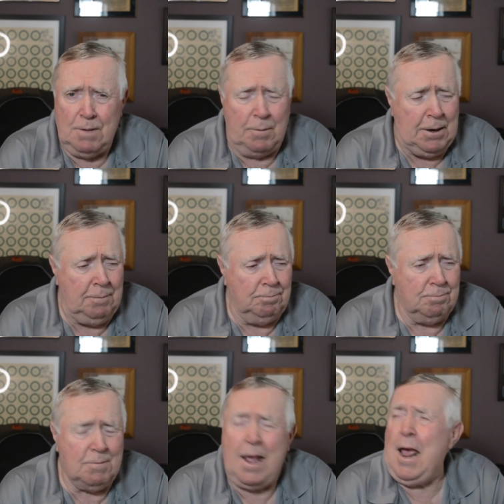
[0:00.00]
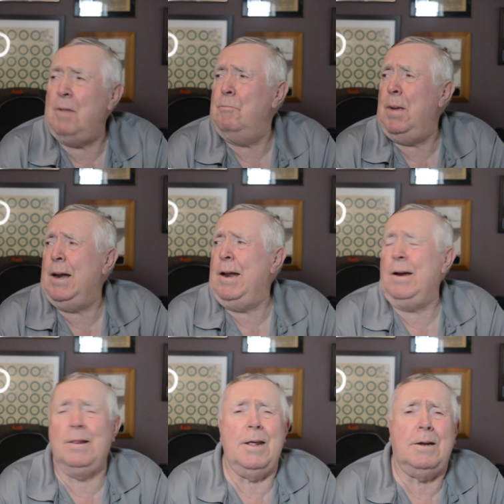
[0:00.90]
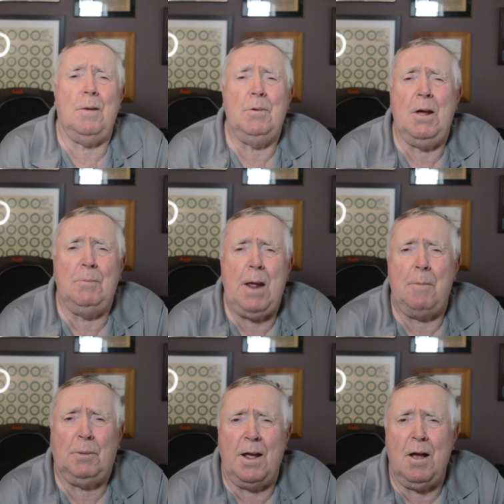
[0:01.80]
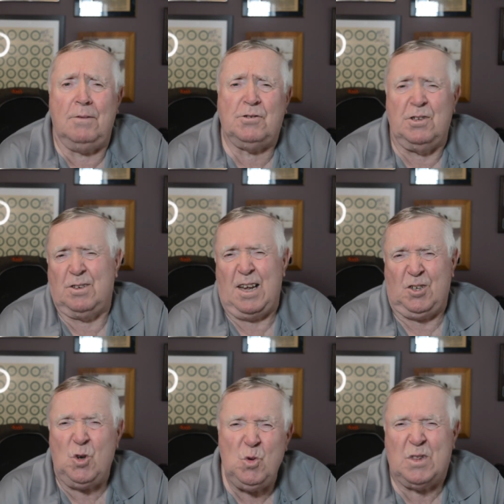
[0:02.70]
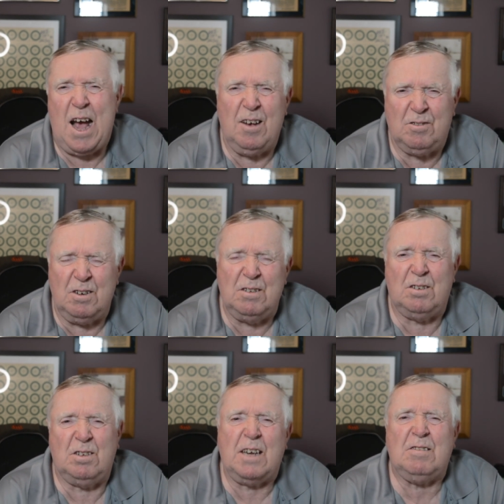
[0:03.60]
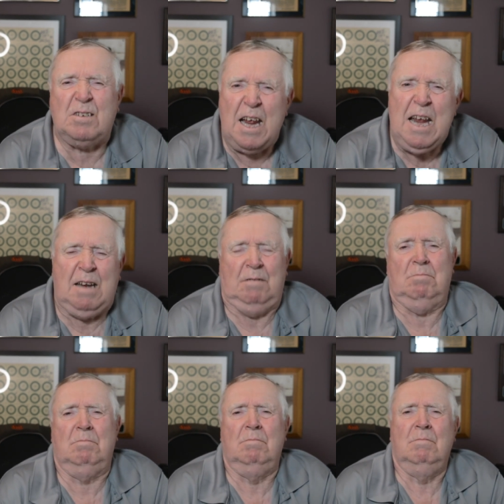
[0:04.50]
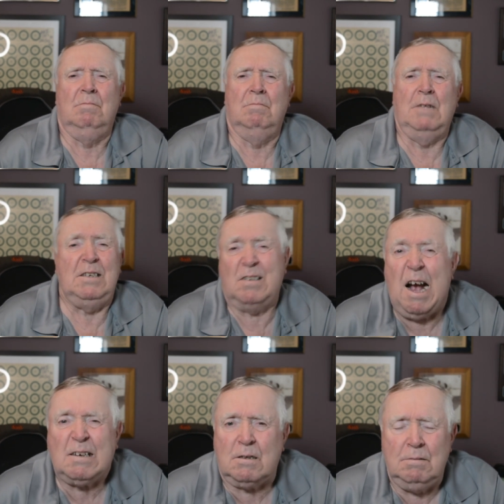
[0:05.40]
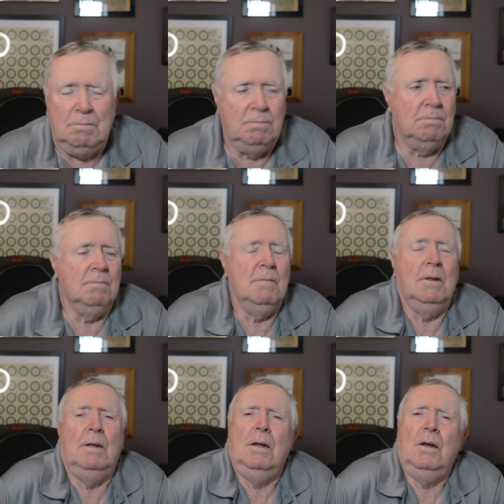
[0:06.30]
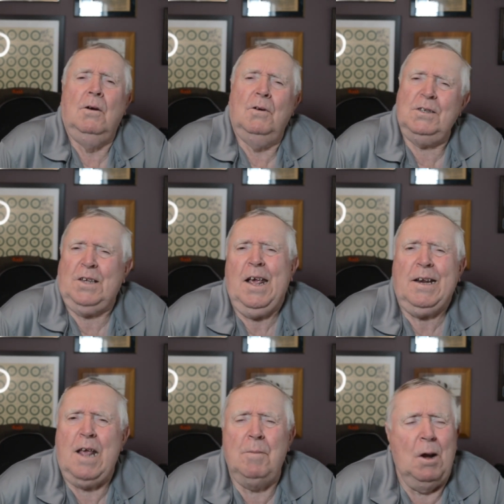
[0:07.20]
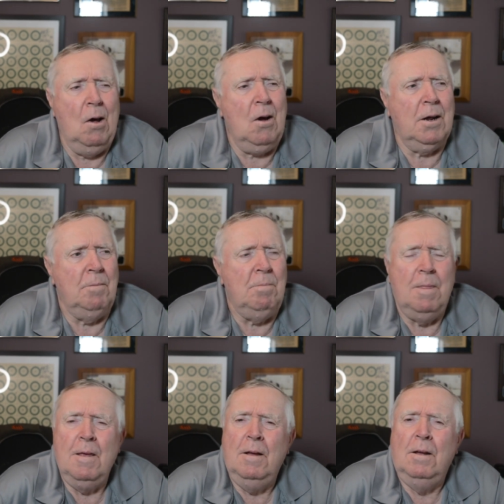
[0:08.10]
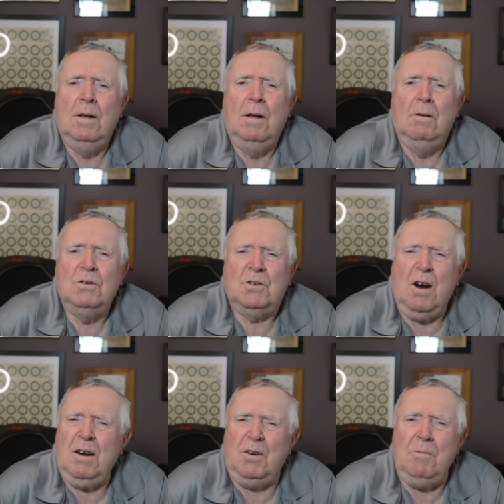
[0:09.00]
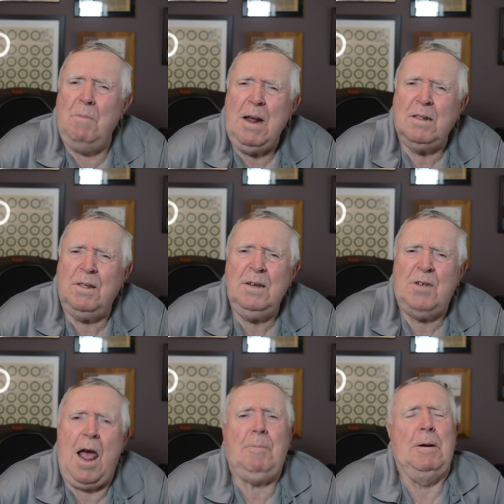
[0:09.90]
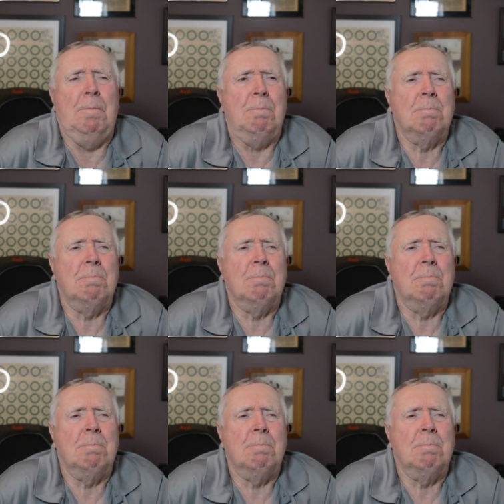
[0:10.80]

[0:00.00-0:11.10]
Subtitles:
I mean, they hadn't been into the WNBA playoffs since like 2016. They sucked. Well, this kid came along and started making things happen.